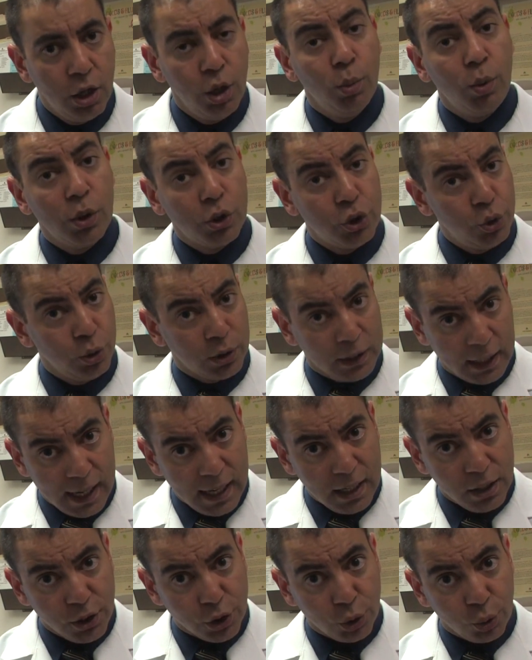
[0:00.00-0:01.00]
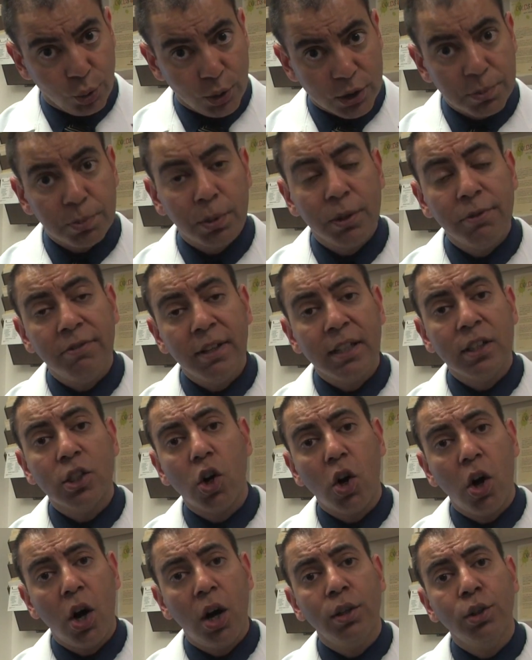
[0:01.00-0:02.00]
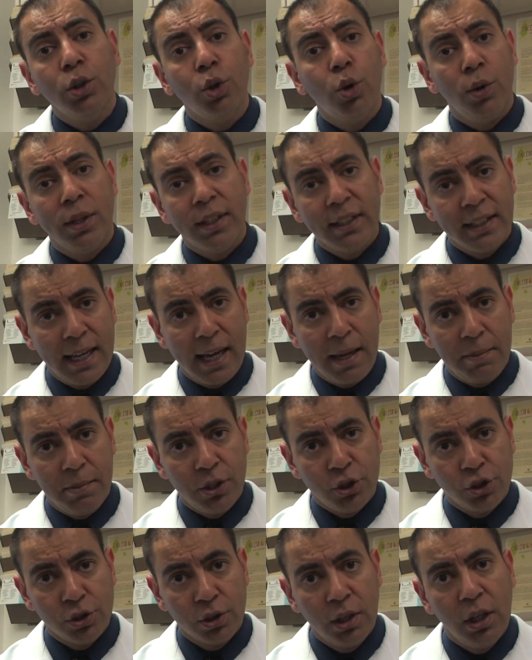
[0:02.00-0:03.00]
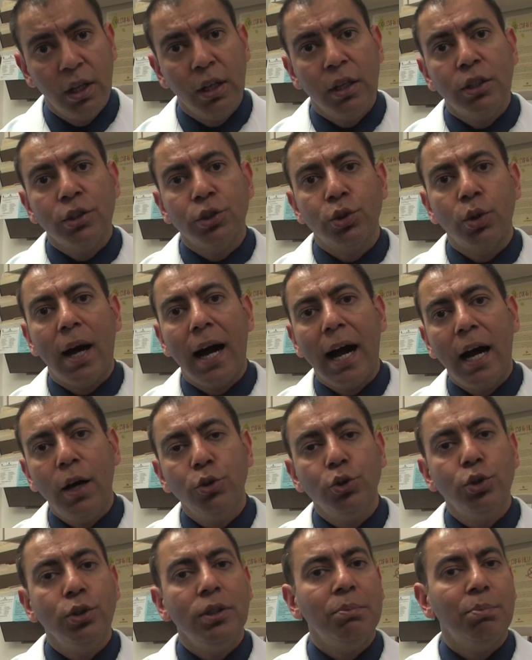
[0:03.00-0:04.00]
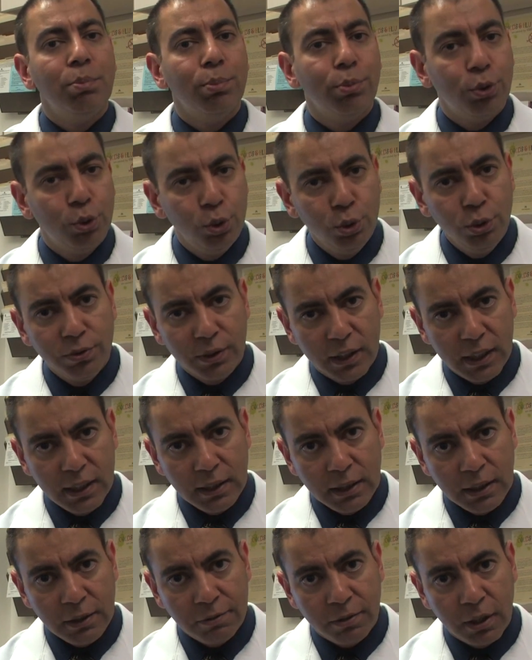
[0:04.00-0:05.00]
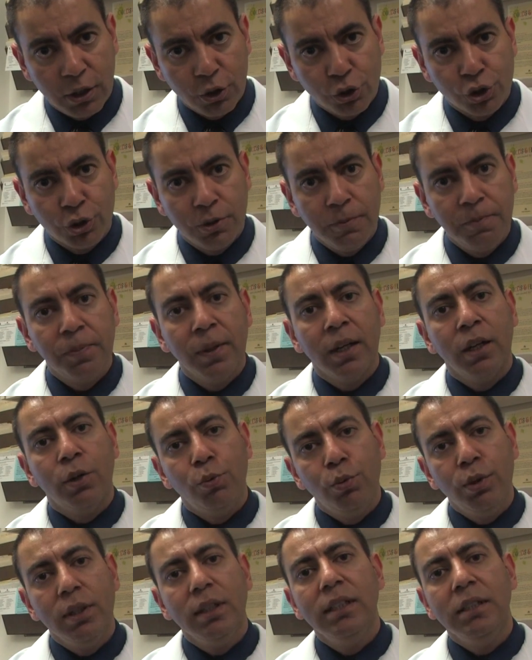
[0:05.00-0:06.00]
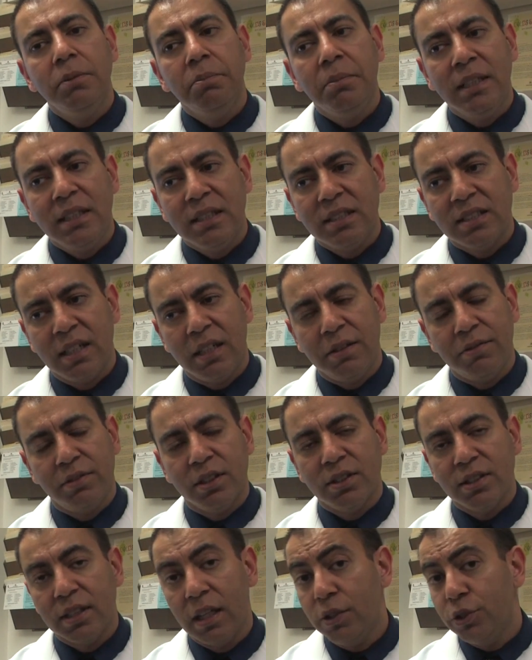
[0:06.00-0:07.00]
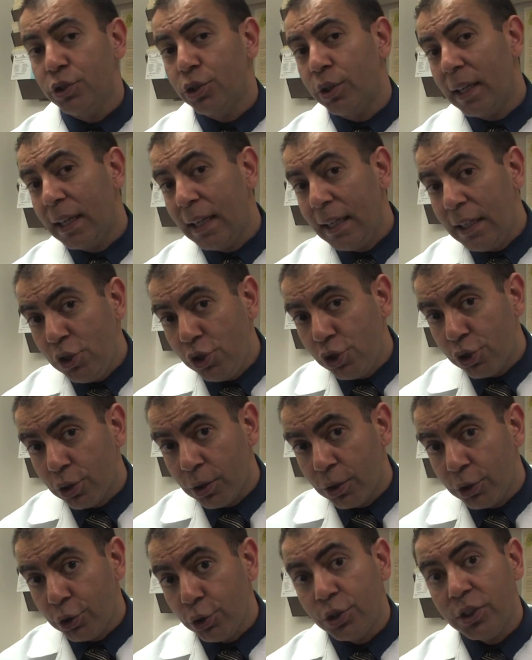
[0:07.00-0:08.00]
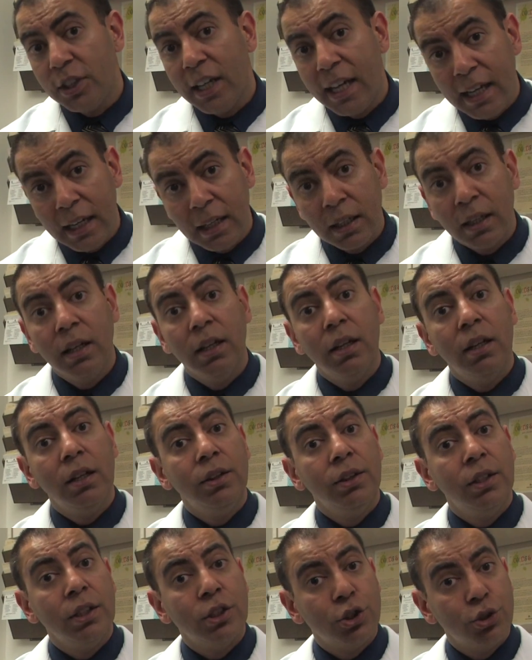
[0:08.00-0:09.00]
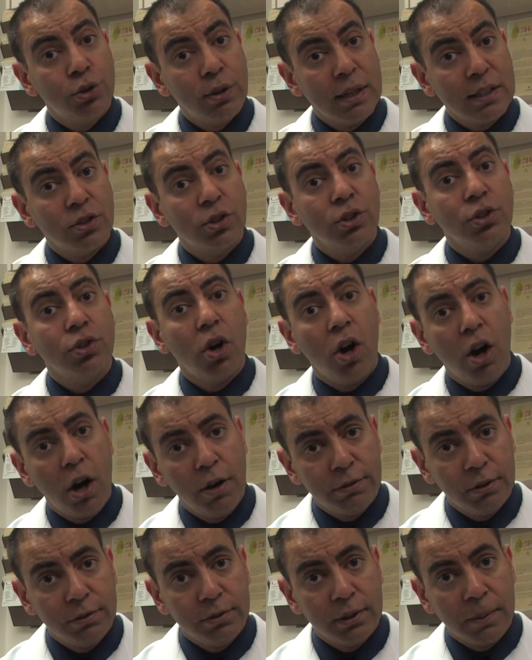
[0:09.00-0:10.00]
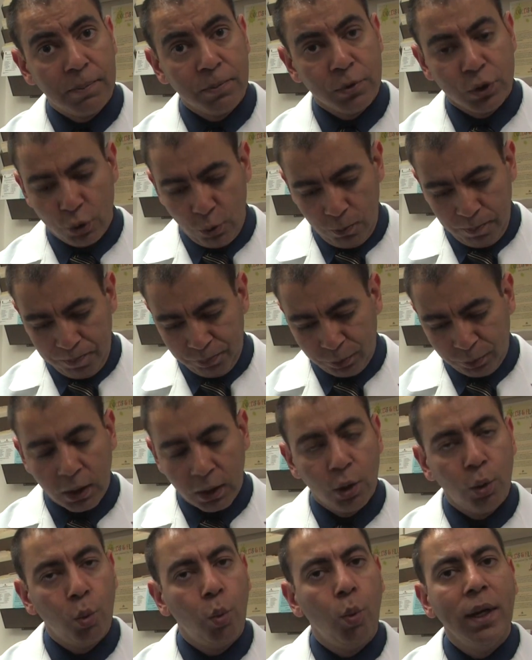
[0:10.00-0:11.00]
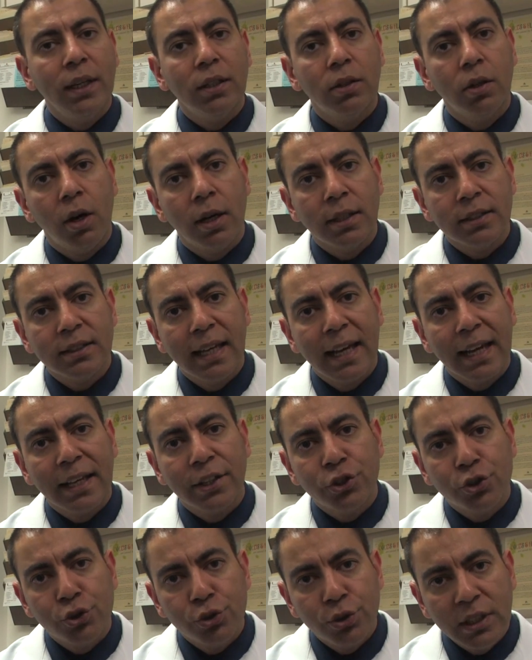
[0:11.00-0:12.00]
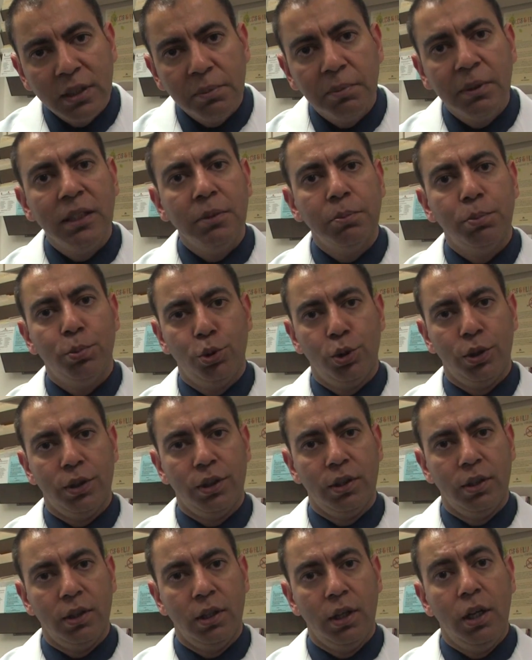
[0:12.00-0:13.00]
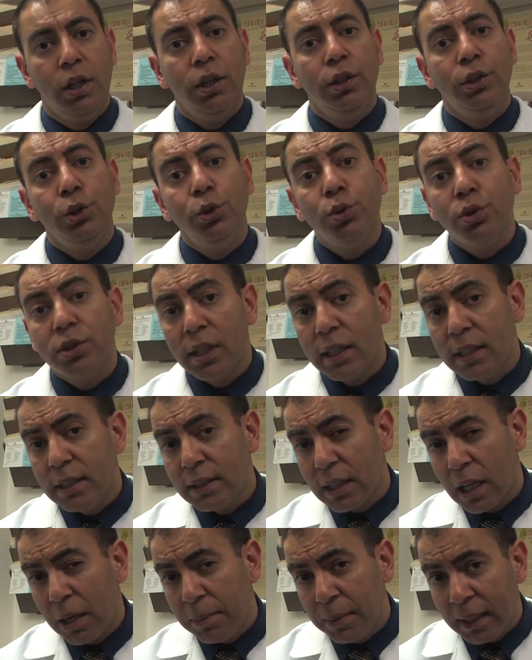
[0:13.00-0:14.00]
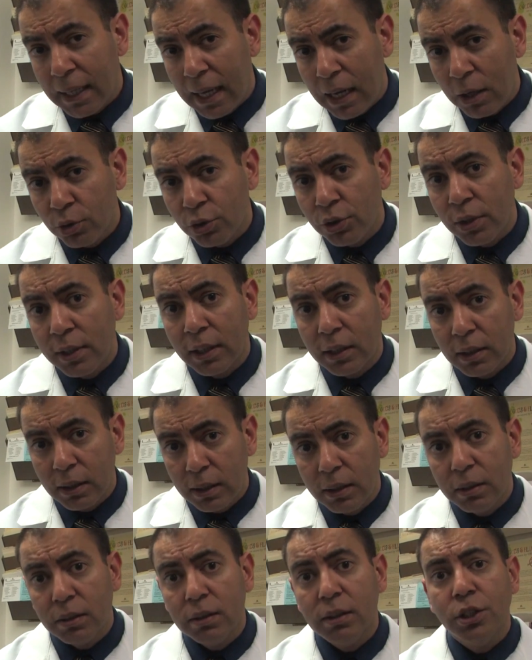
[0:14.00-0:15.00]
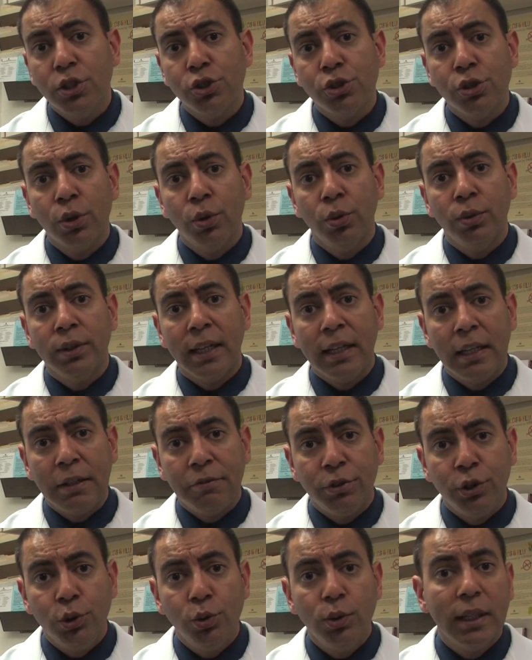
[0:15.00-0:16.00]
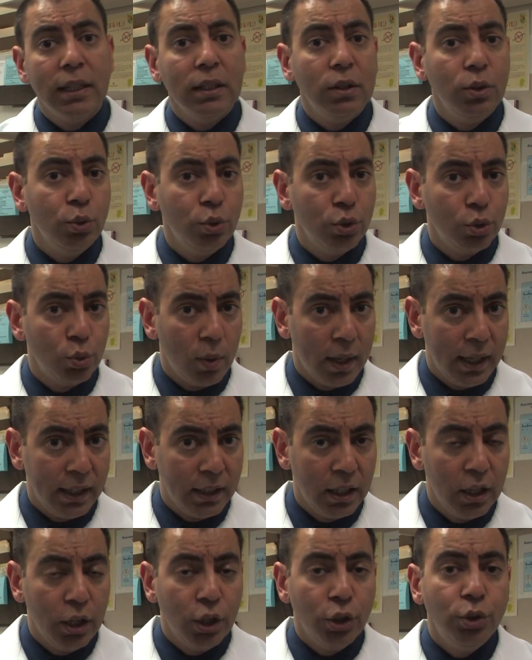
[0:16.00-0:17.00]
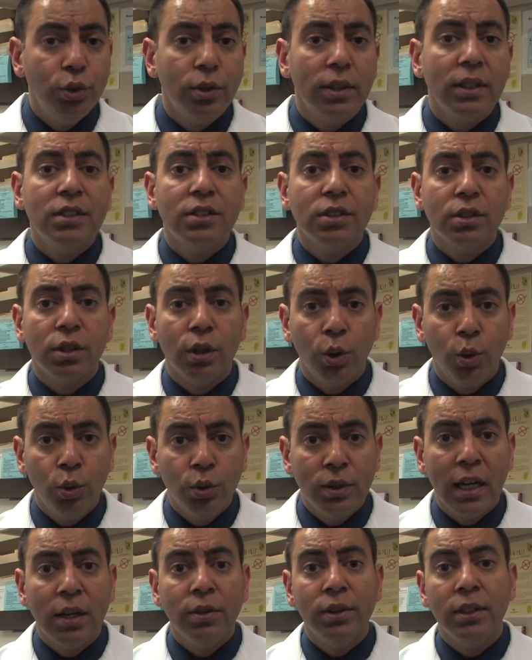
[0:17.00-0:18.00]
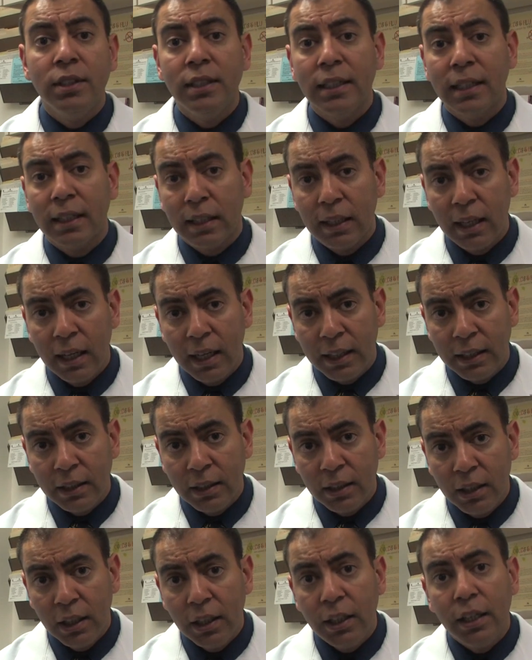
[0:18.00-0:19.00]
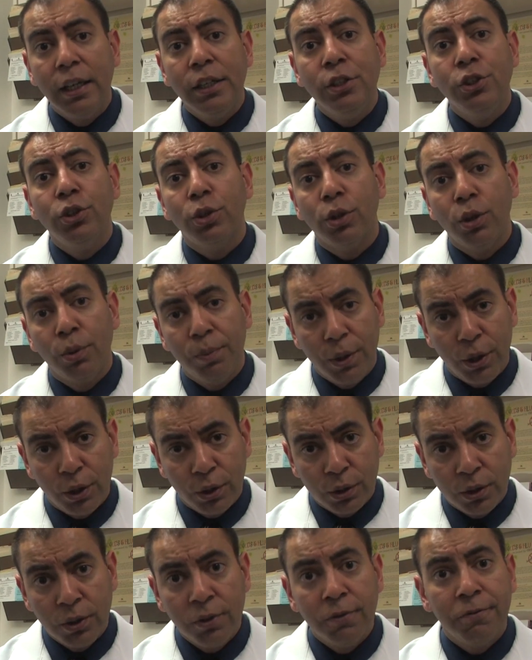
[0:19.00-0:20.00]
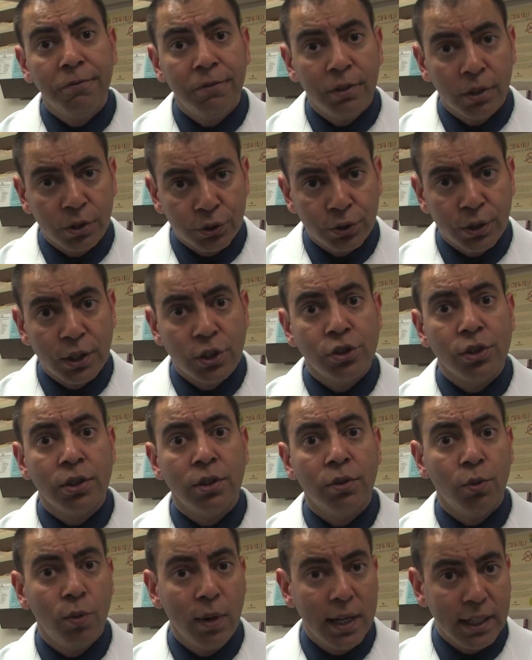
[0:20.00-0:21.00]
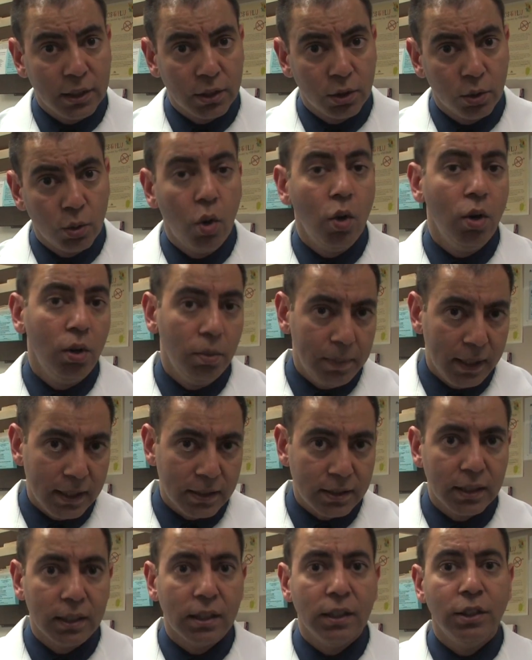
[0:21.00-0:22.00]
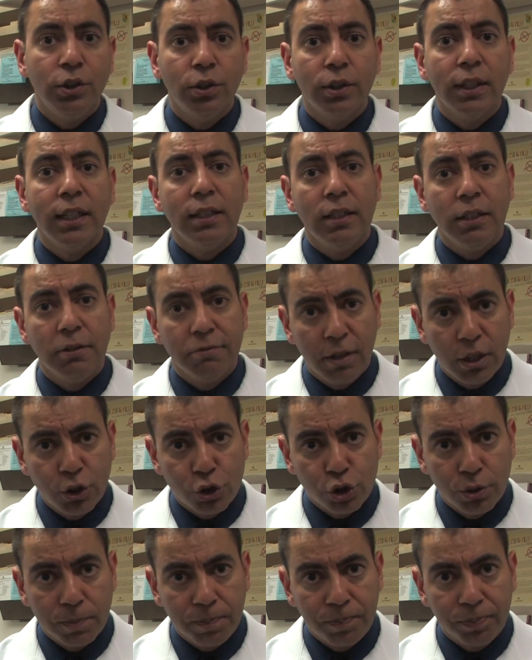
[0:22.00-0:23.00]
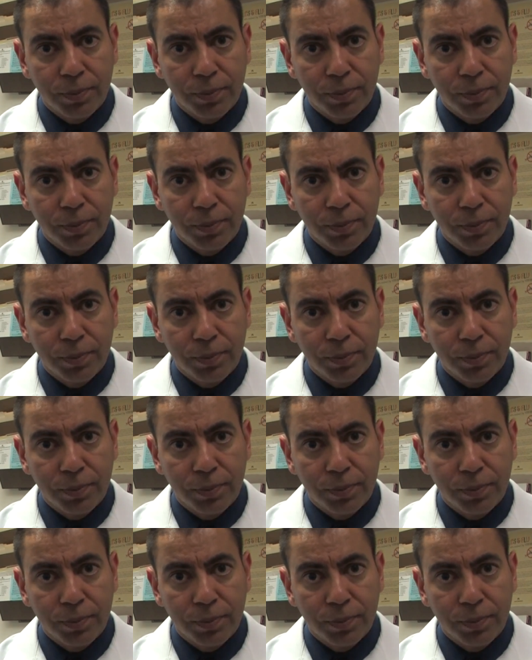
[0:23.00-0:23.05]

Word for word: What you can do is prevent ongoing damage. So how to improve kidney function really means that if the cells are injured, you take the stressors off of them. So weight loss, extremely important. New studies coming out clearly showed that if you can lose weight, you can slow down the decline in your glomerular filtration rate, or basically your kidney function.